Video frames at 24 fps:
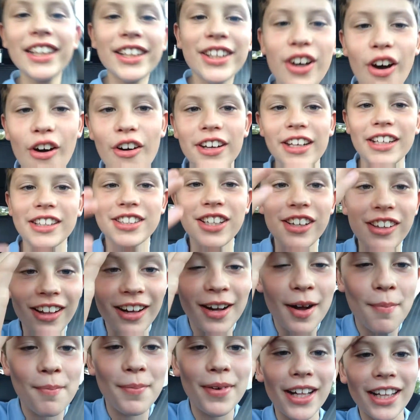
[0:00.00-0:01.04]
got it. took
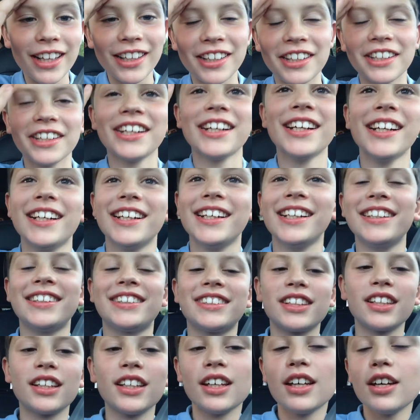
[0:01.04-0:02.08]
like a million
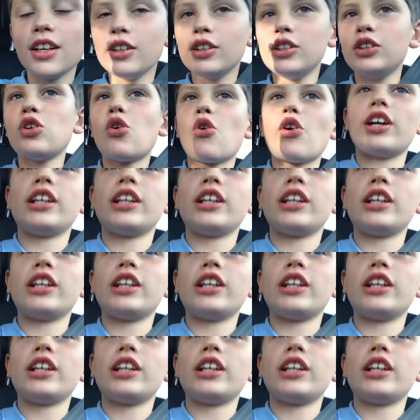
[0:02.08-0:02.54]
years. Not